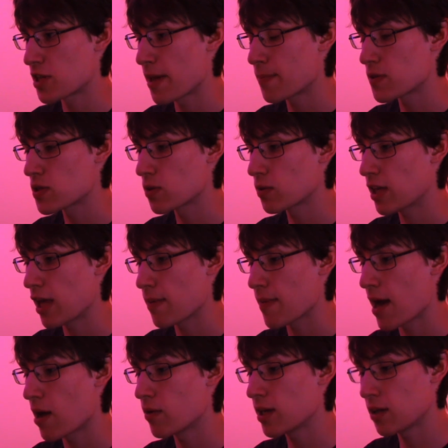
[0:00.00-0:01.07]
episode came
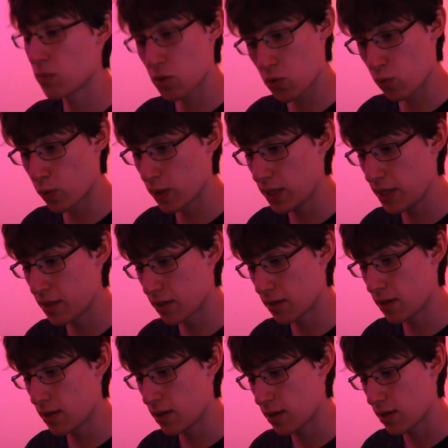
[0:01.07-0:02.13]
out, it was really
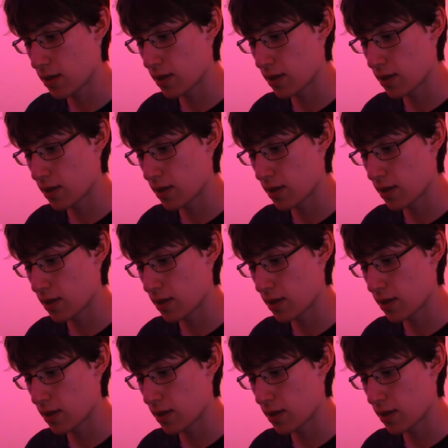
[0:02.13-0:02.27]
good,